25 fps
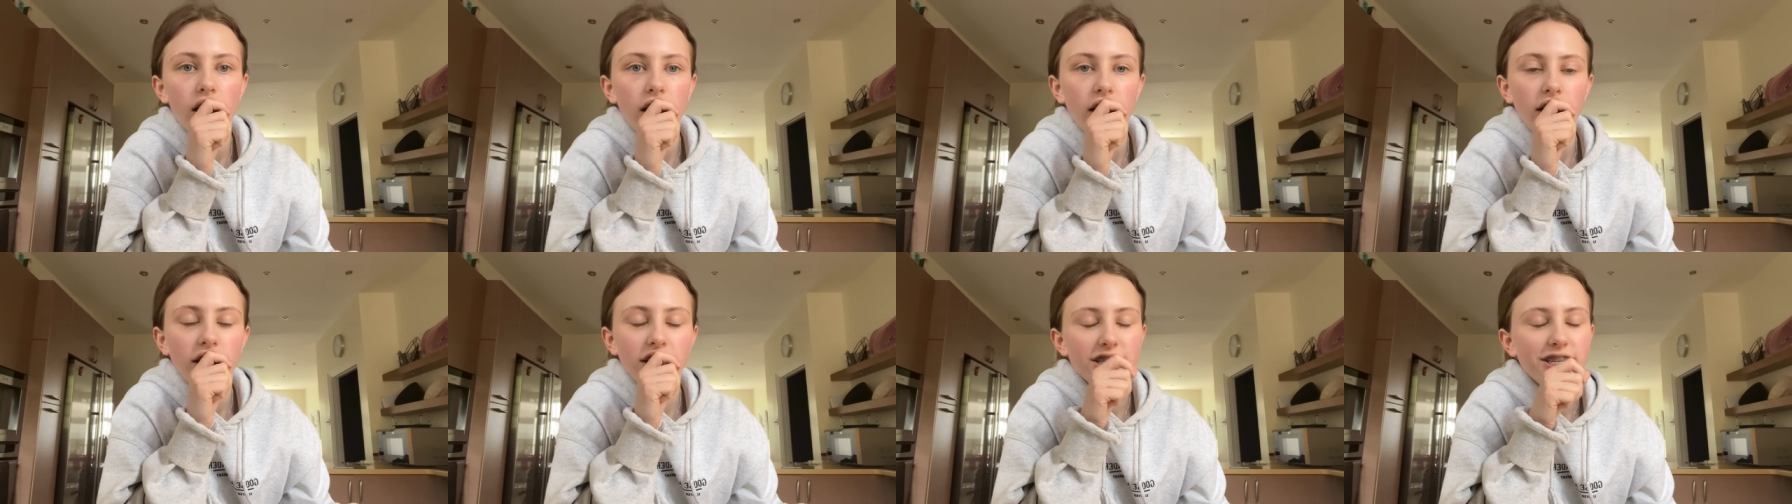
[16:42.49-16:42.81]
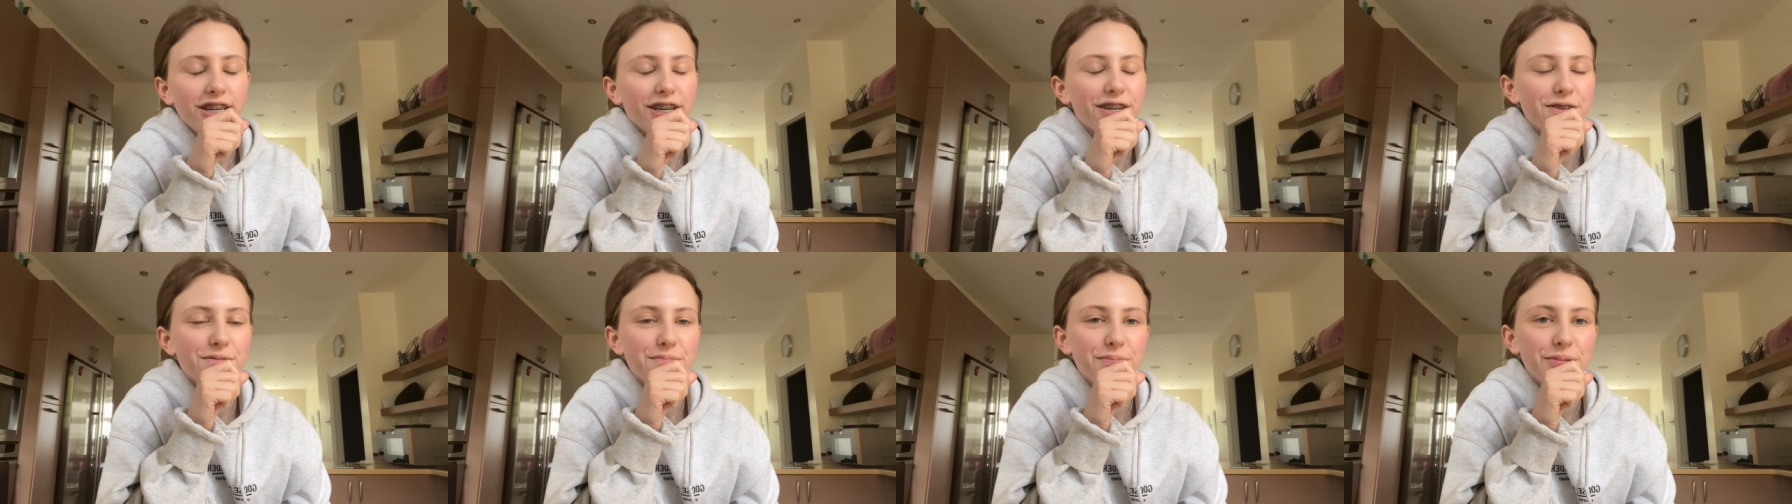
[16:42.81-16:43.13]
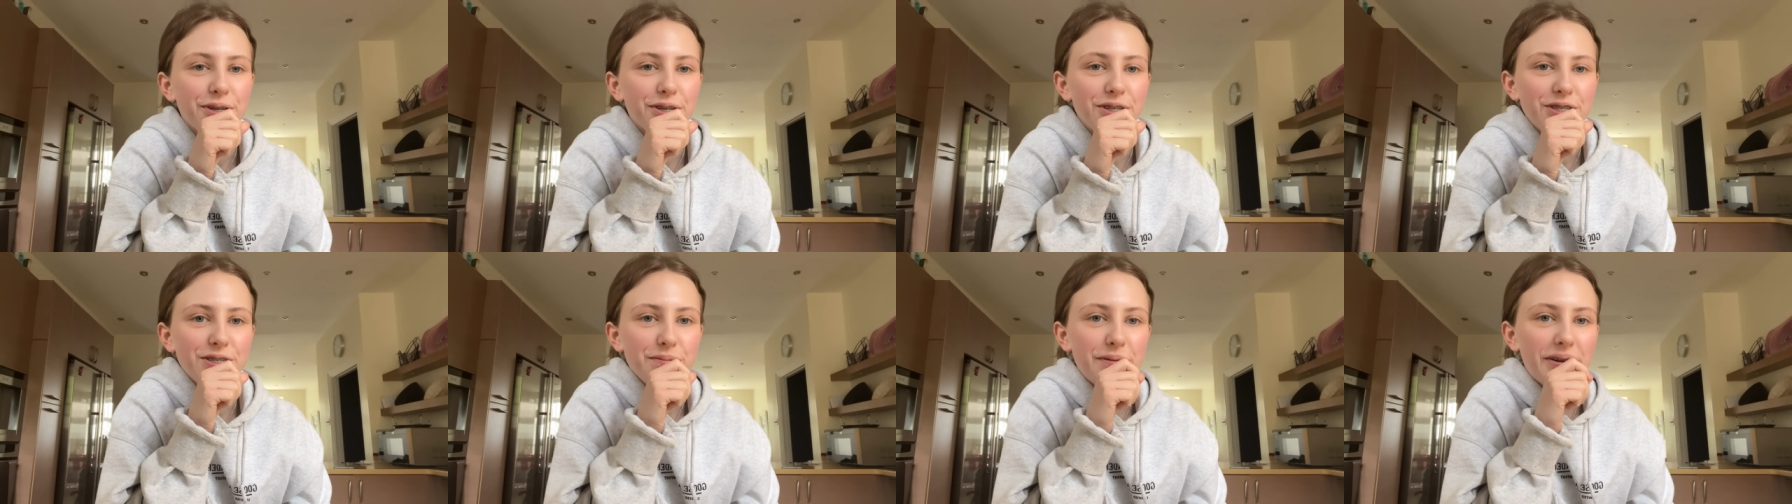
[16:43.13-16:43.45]
because I couldn't be
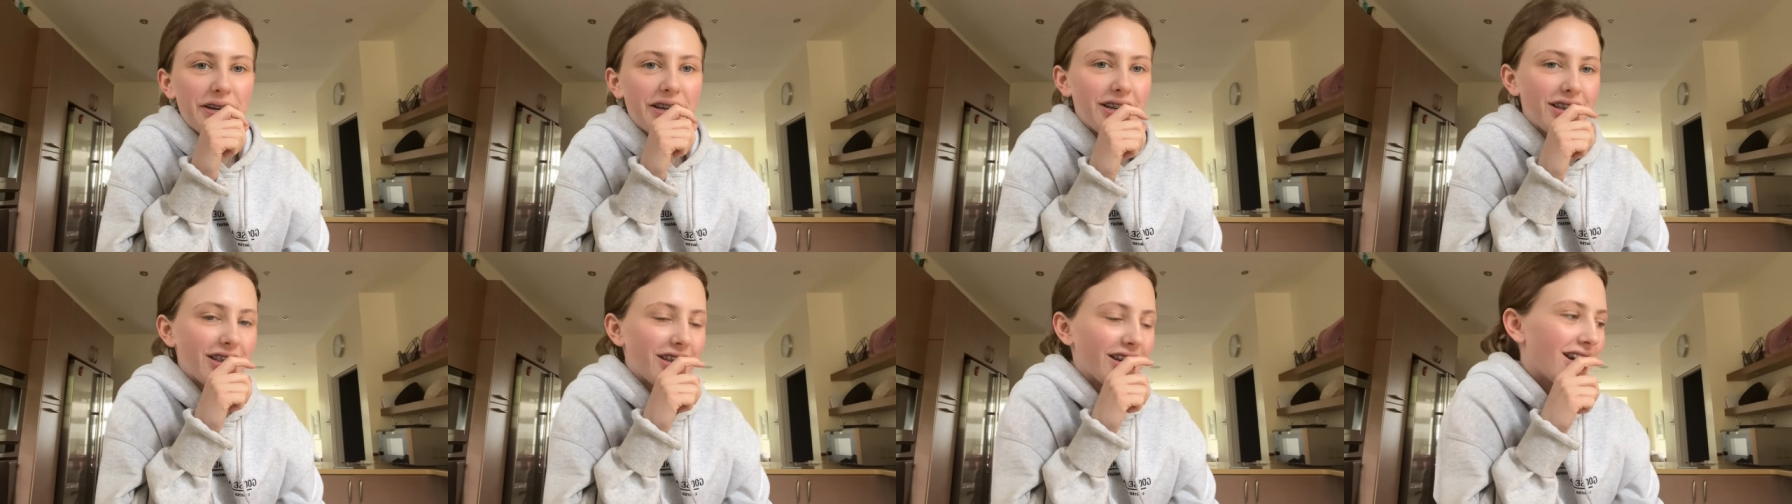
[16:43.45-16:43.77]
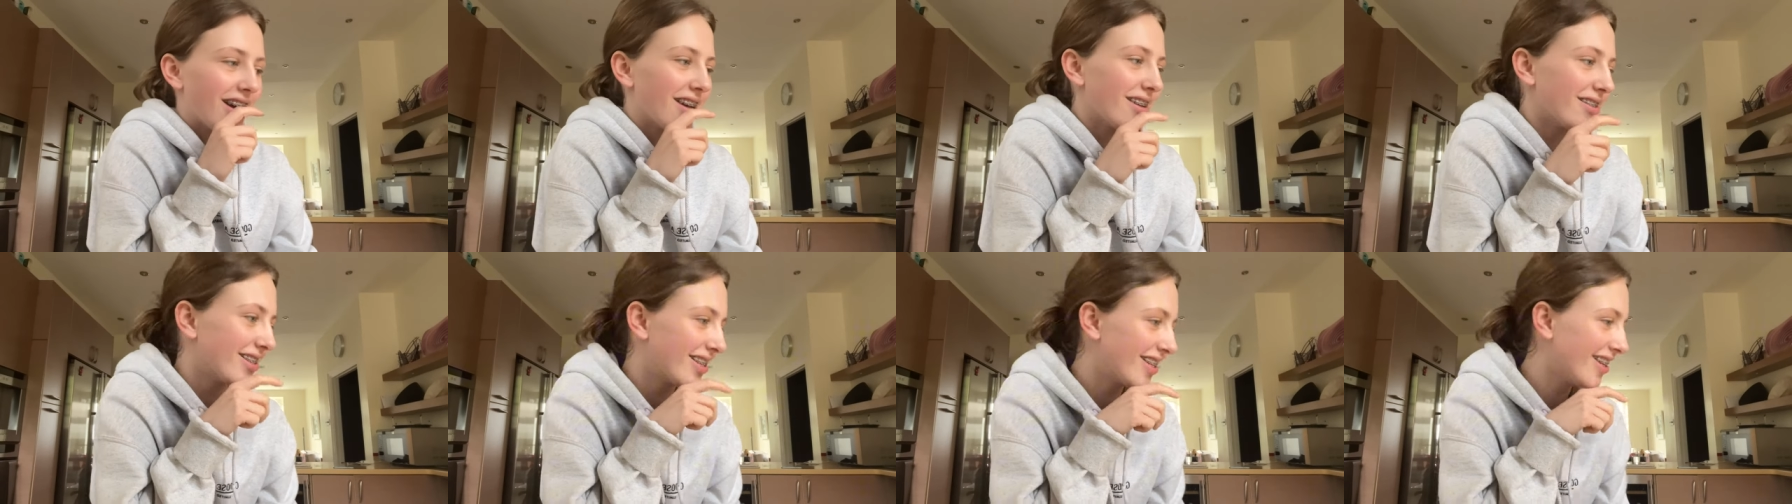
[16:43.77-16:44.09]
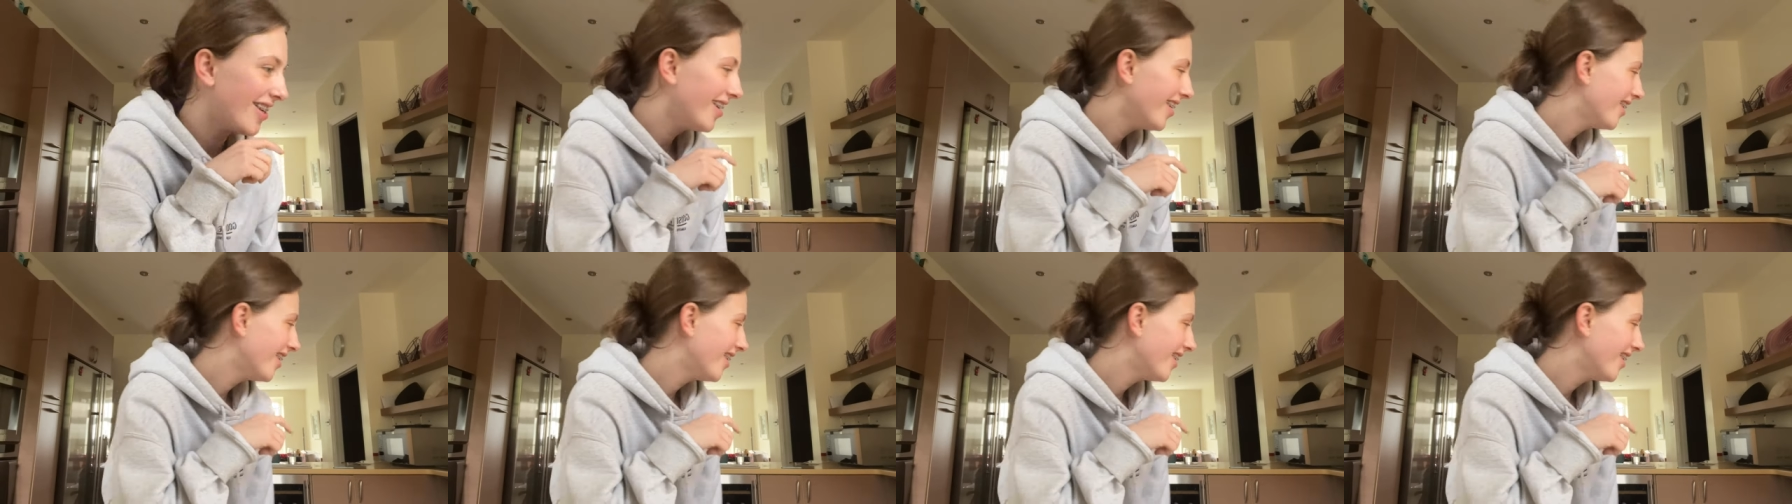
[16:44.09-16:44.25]
asked to make anything else.